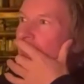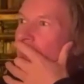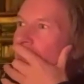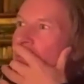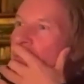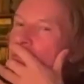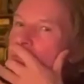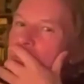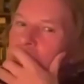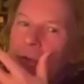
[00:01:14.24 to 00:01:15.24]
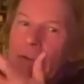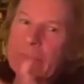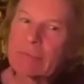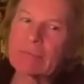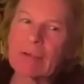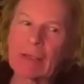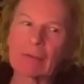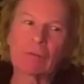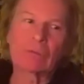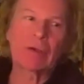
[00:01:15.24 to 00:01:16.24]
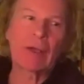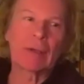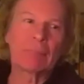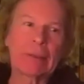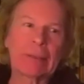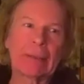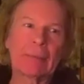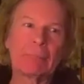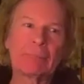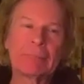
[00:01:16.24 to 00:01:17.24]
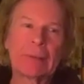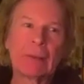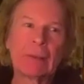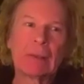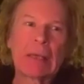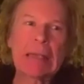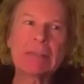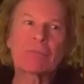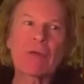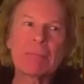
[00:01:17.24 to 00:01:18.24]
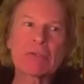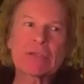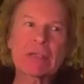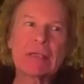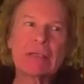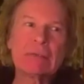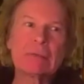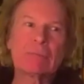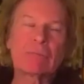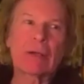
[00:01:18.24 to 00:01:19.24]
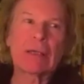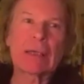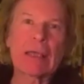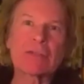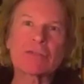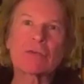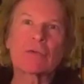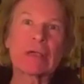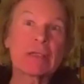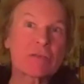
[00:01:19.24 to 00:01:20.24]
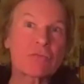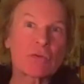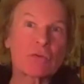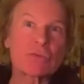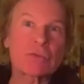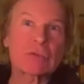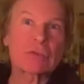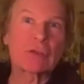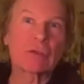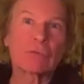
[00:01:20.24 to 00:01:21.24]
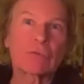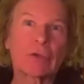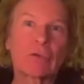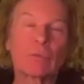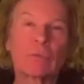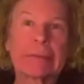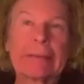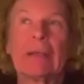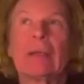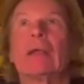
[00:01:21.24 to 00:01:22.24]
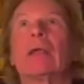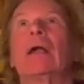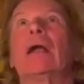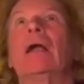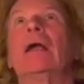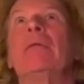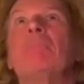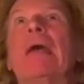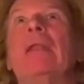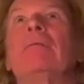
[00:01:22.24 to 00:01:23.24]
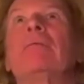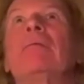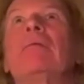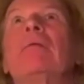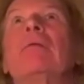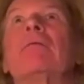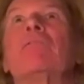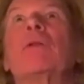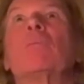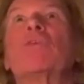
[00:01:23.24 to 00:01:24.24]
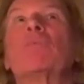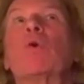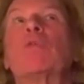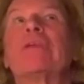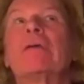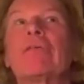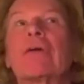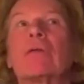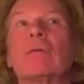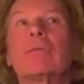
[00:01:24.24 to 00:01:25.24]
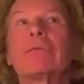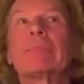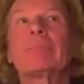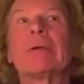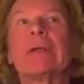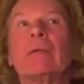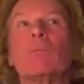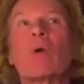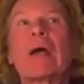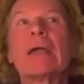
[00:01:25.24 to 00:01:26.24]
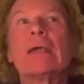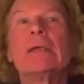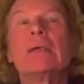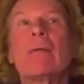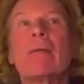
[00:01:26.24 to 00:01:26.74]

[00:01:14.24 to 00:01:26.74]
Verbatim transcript: I mean, you, you know, it did take a long time. Um, he's famously very against doing interviews, you know, so uh, it meant the film was more difficult, but in a way,